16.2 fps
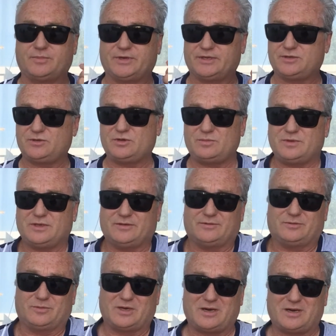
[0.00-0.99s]
but it's normally
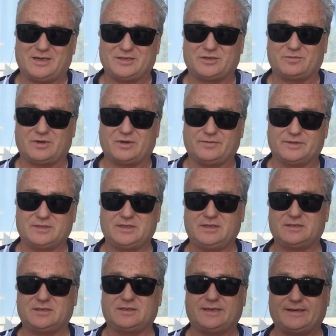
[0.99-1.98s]
from clients from
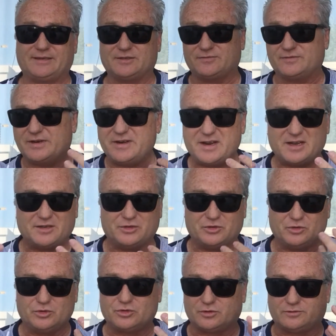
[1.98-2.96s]
overseas, and that it's very
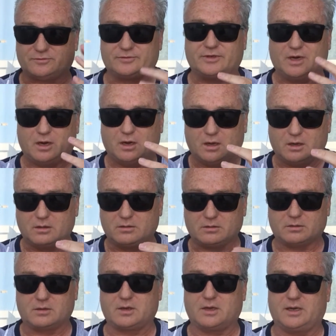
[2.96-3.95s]
unusual for a
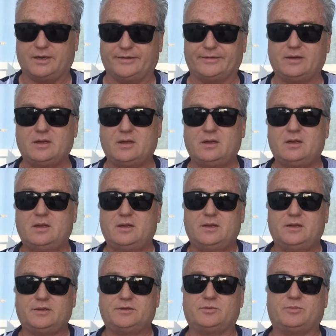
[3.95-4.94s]
local client
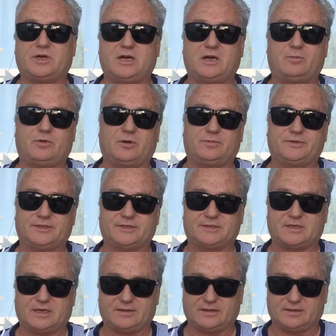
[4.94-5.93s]
to buy a property
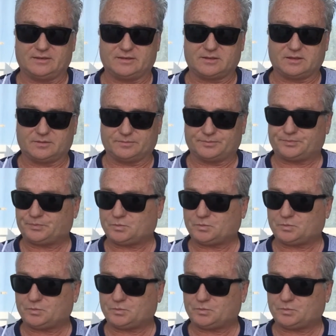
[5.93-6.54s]
sight unseen.